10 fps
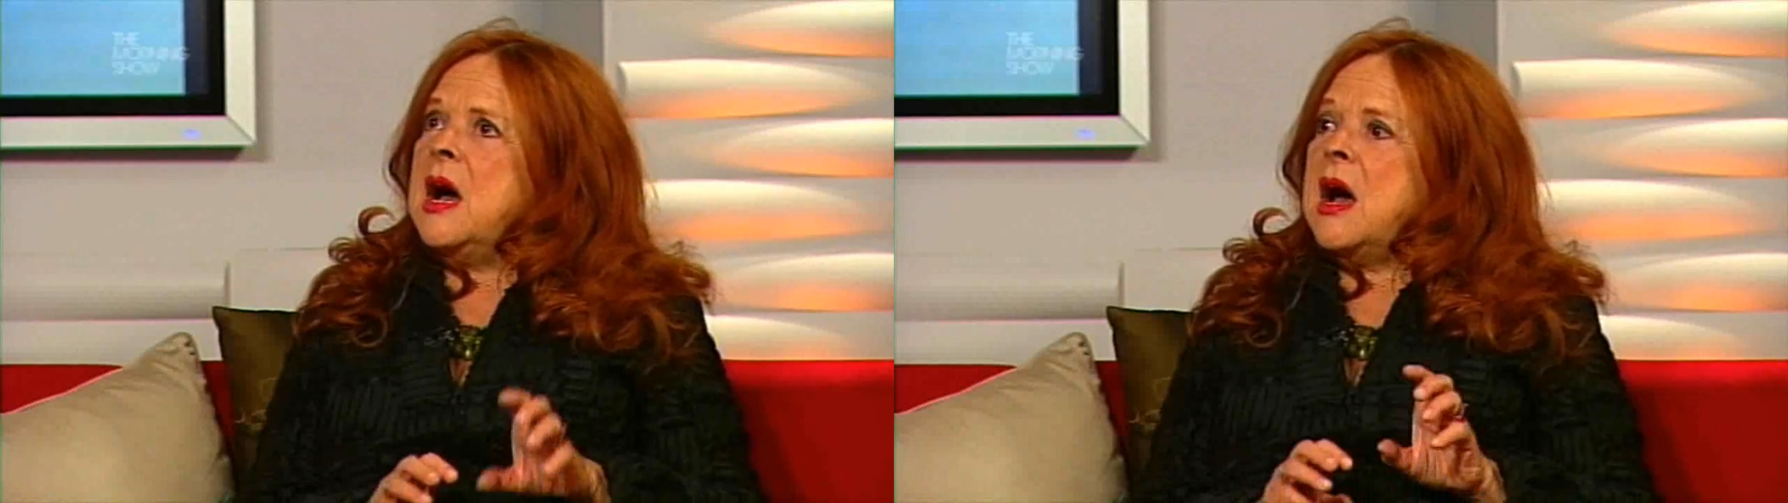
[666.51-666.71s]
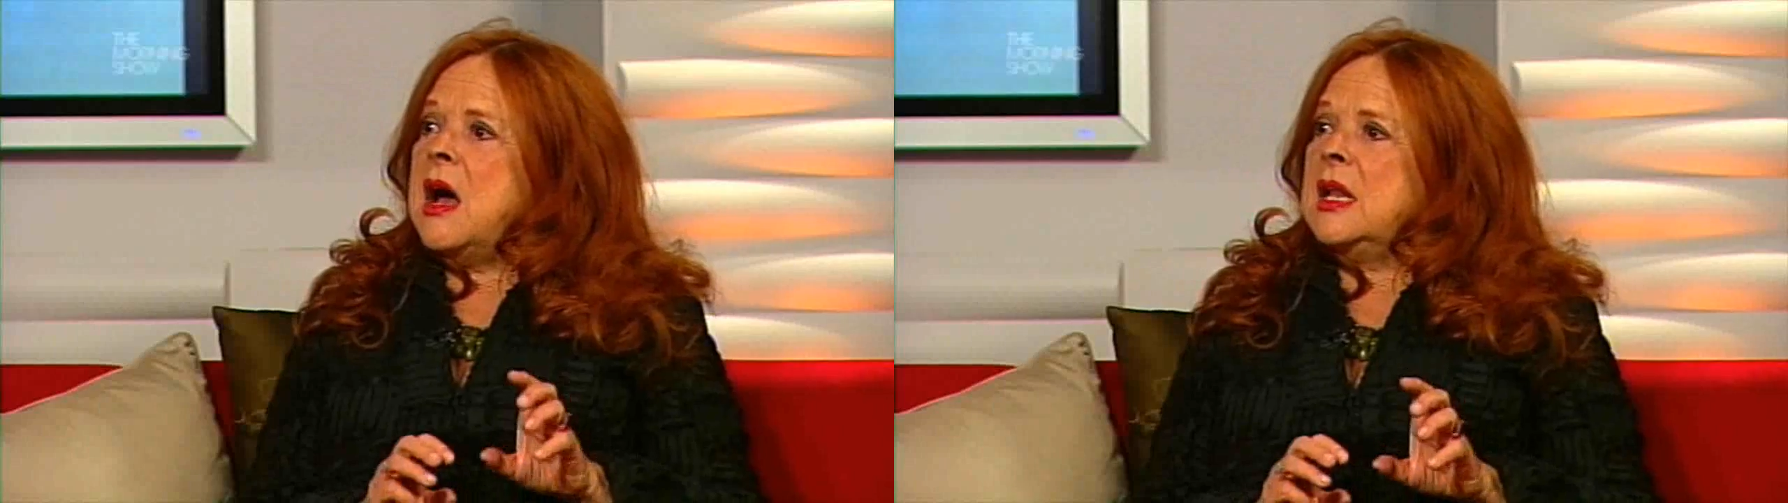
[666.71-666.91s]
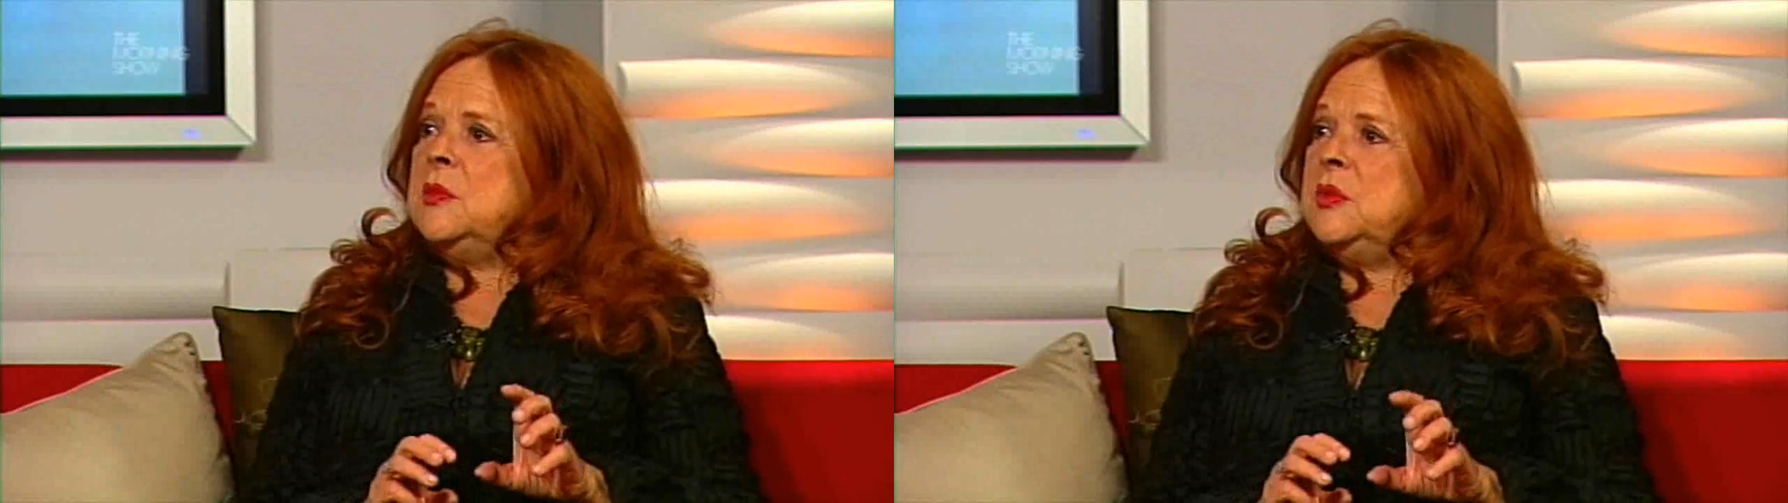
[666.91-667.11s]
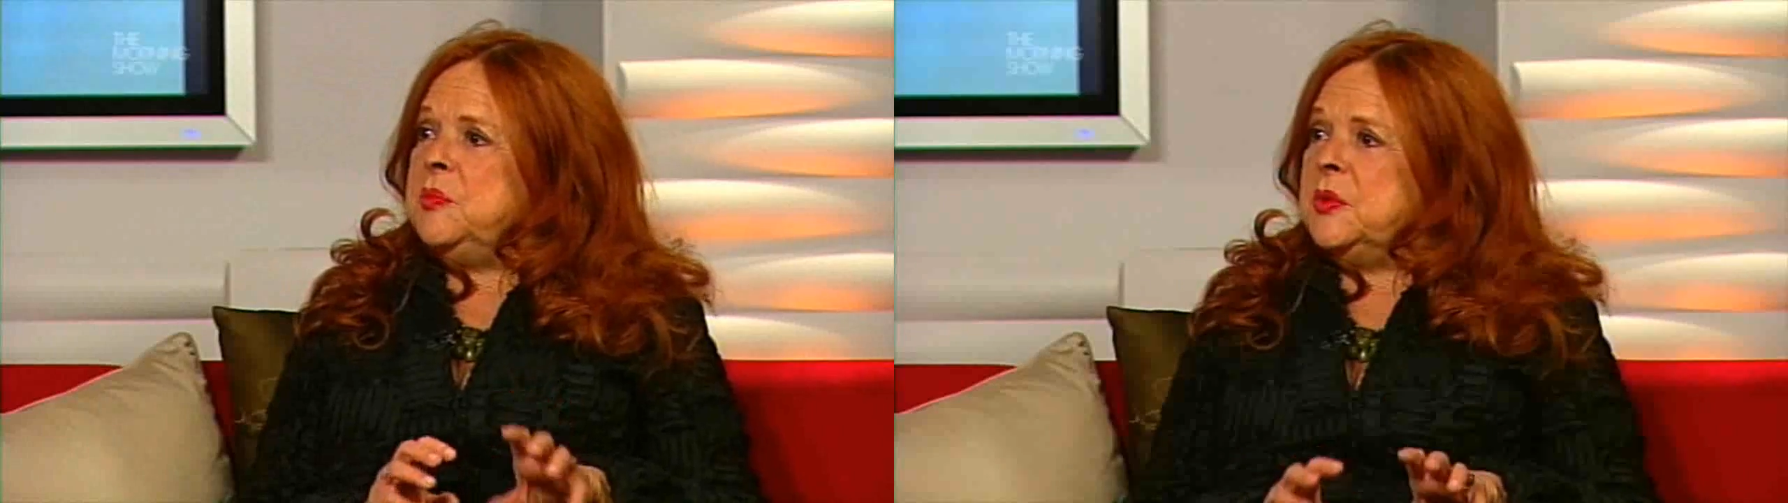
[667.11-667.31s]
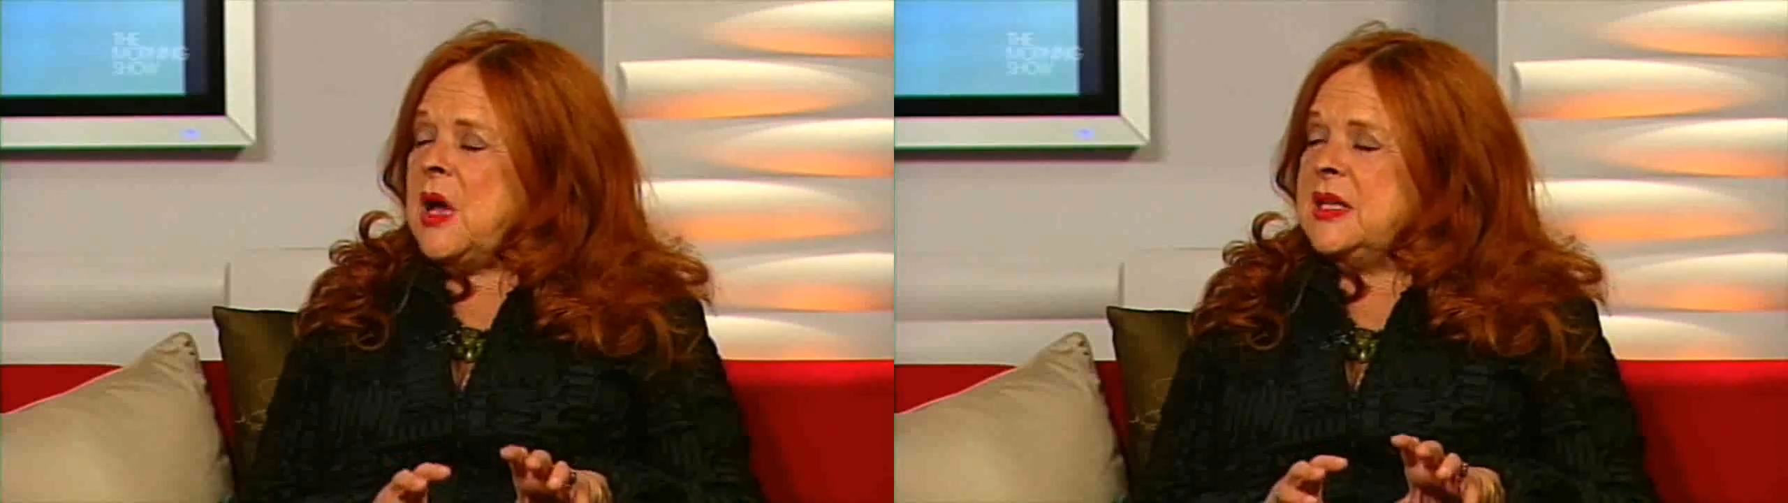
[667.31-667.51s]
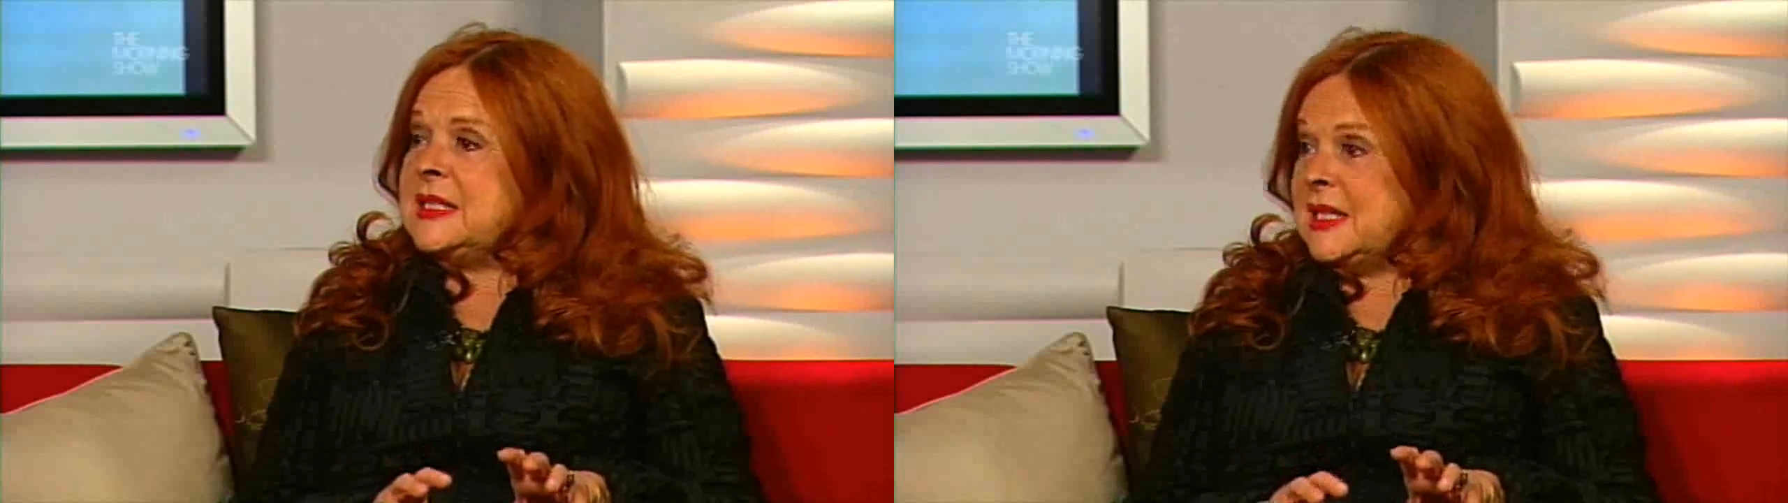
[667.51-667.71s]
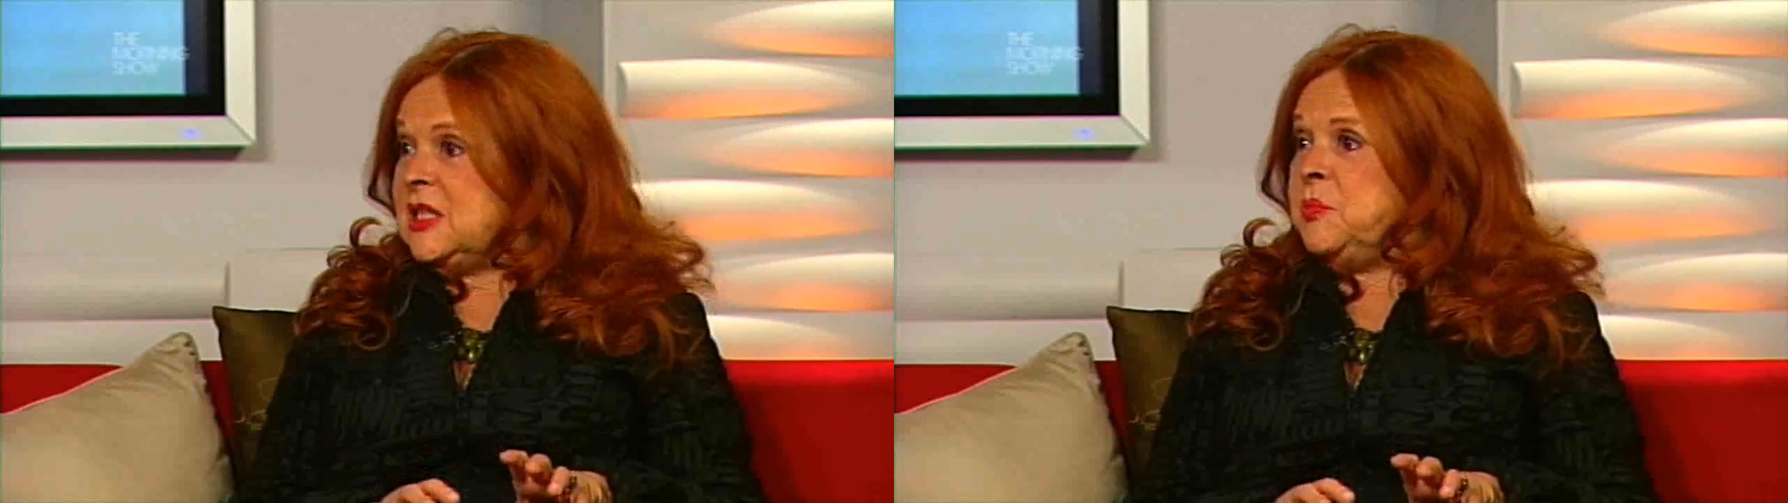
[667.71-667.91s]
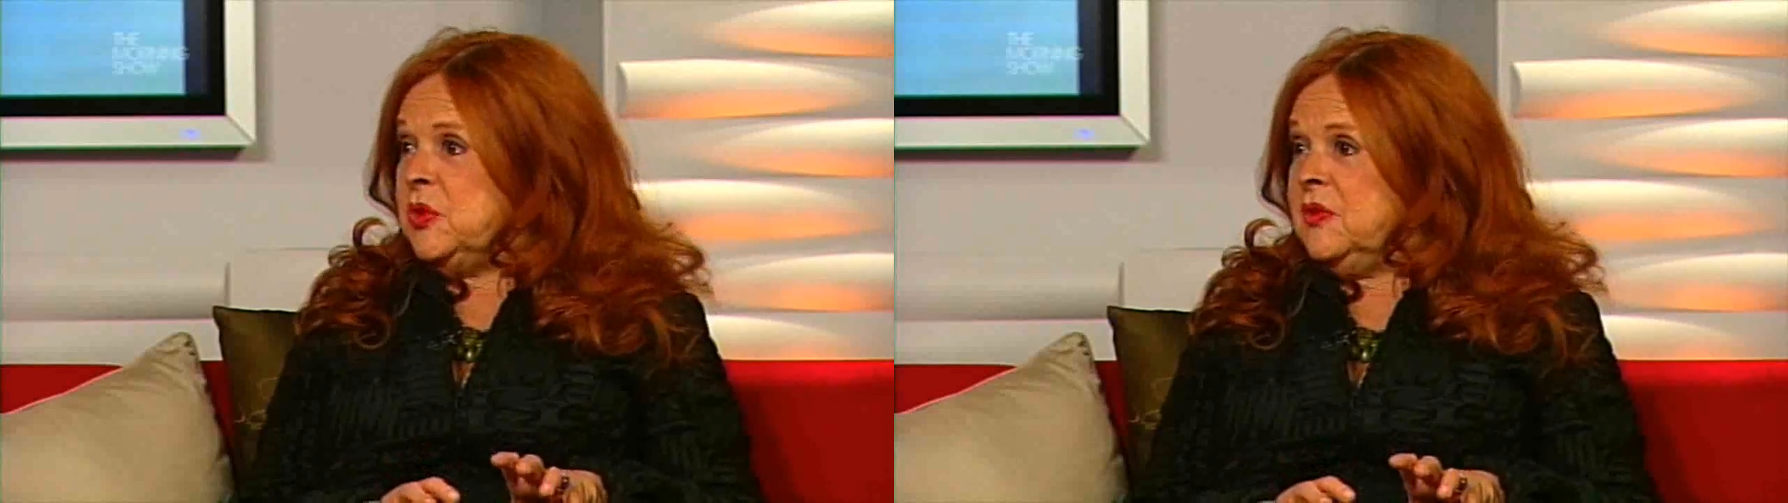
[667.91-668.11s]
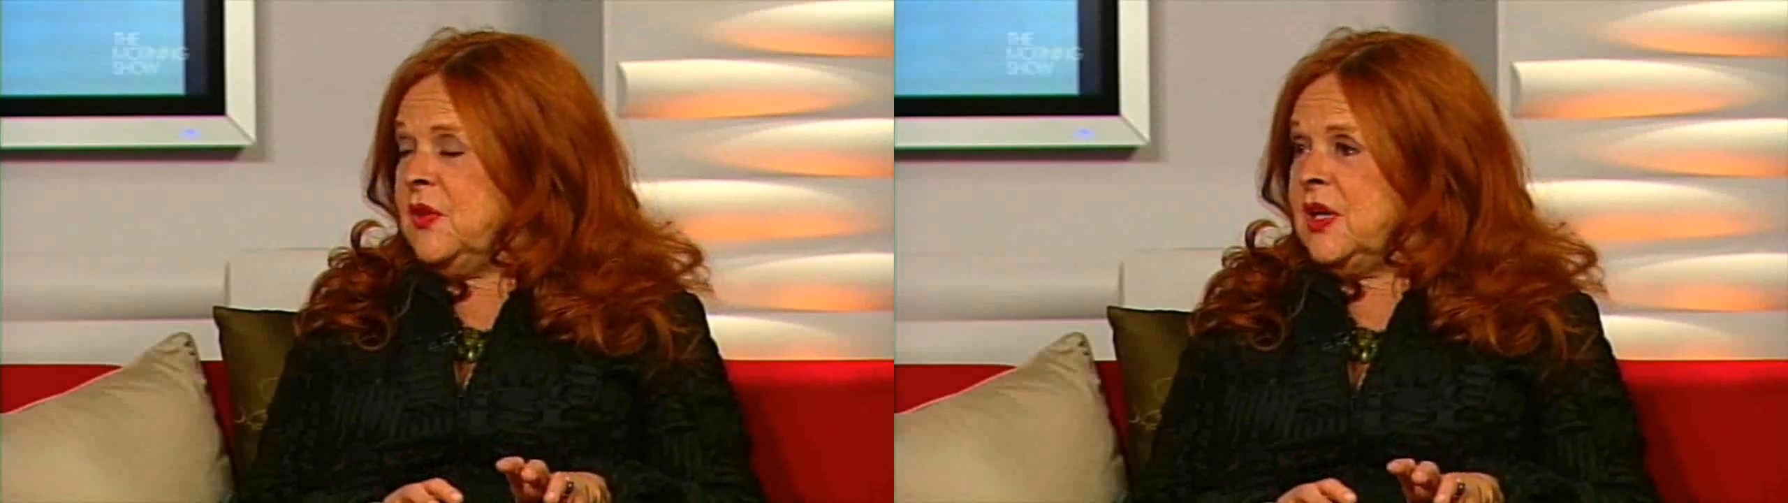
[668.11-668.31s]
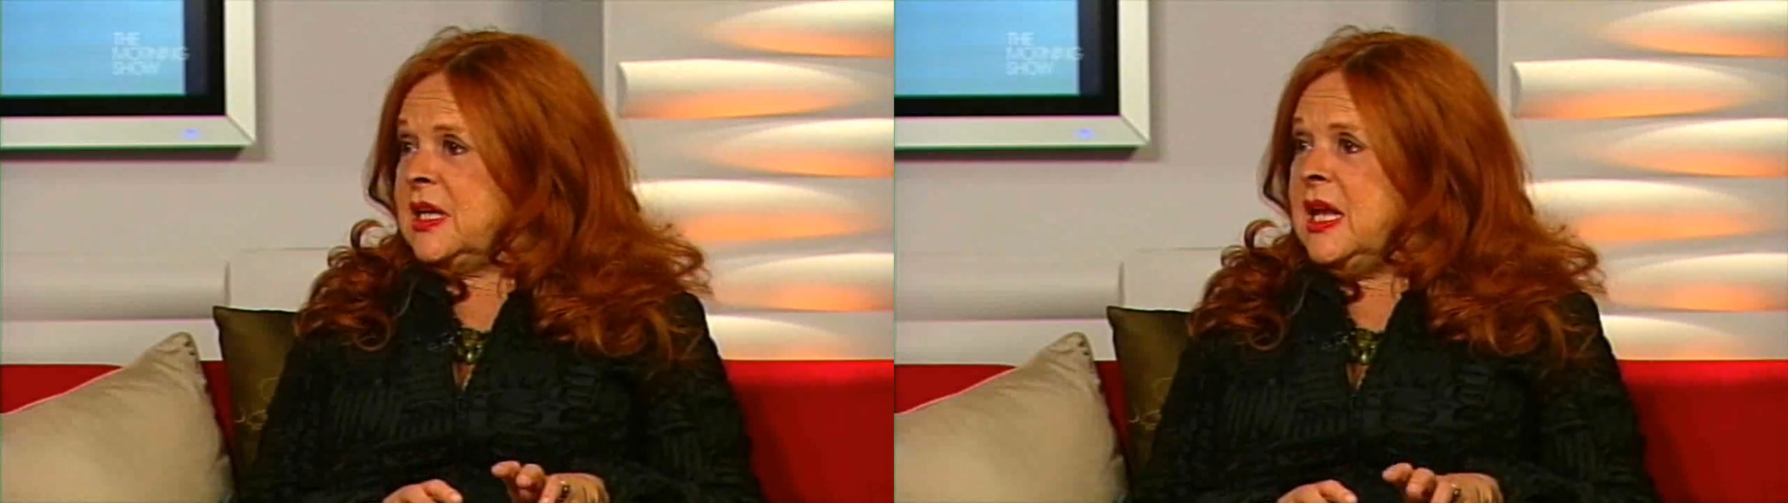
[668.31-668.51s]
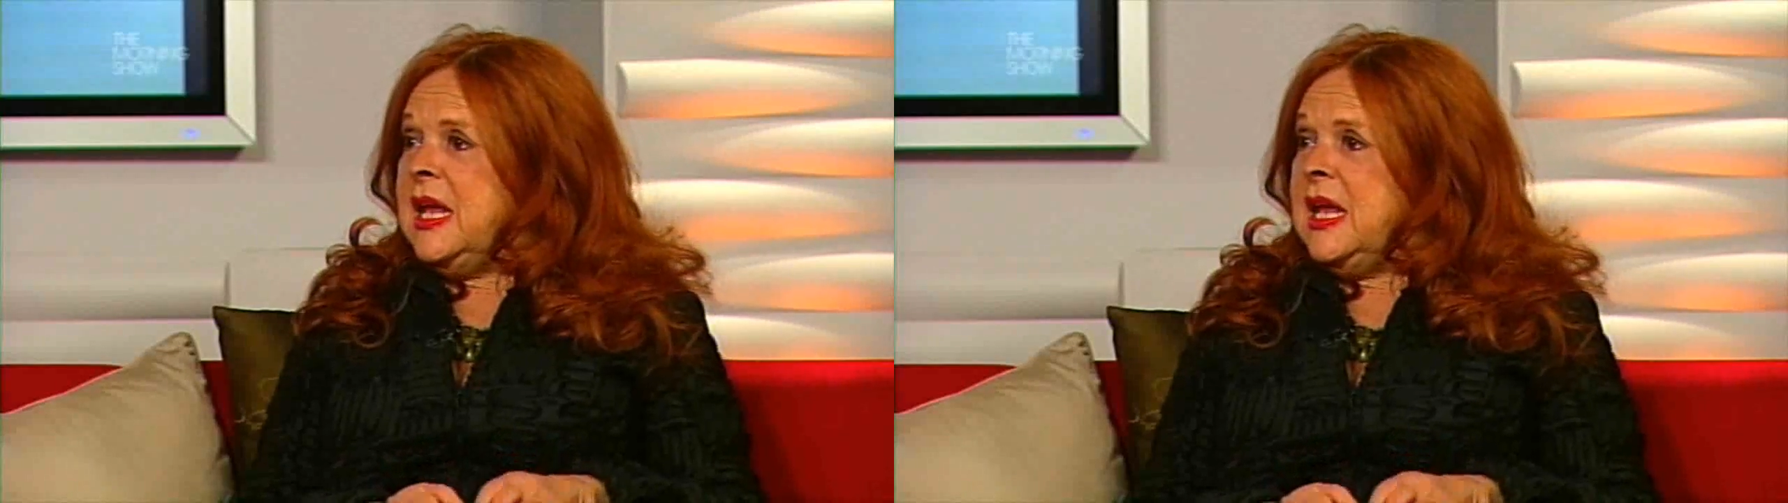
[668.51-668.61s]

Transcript: Hollywood on Sunset Boulevard,